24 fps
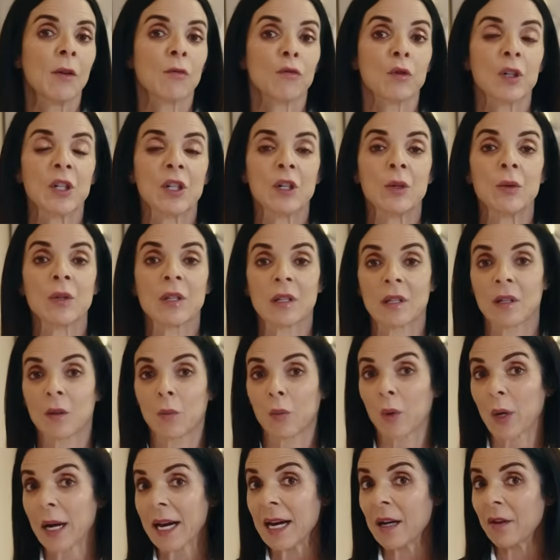reduce the
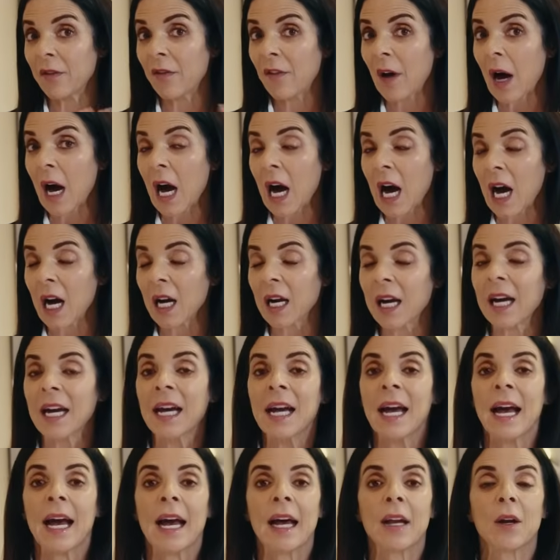brain fog,
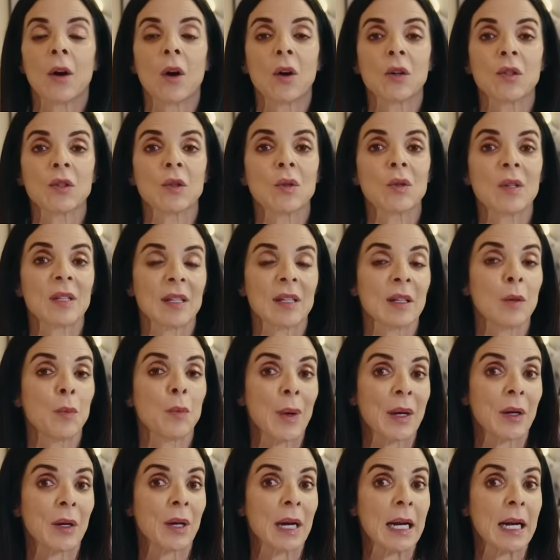and also sleep
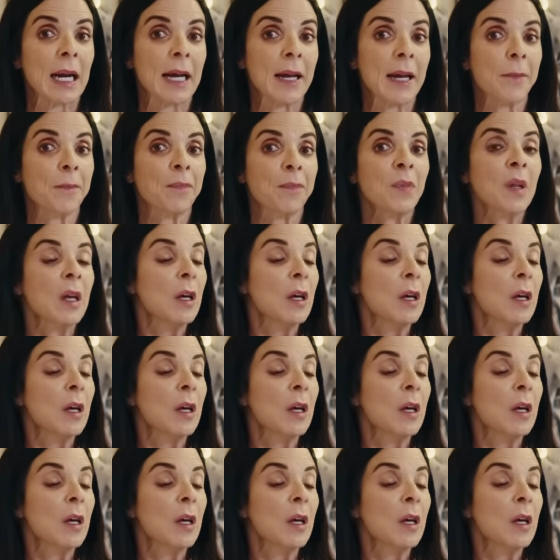better at night.